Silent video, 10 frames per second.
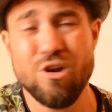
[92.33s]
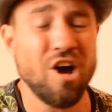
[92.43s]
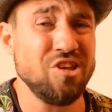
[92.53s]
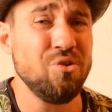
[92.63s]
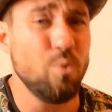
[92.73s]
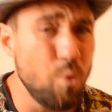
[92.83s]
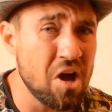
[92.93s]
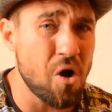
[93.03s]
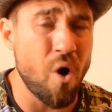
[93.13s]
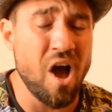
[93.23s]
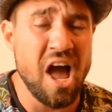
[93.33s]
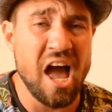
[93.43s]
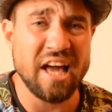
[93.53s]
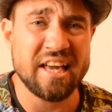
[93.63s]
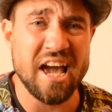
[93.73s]
Like, you will
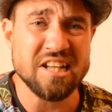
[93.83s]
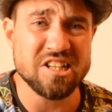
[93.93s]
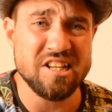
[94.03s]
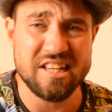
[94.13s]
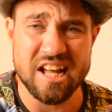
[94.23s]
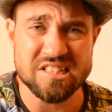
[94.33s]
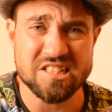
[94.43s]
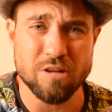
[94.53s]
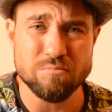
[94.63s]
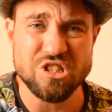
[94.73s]
occasionally get some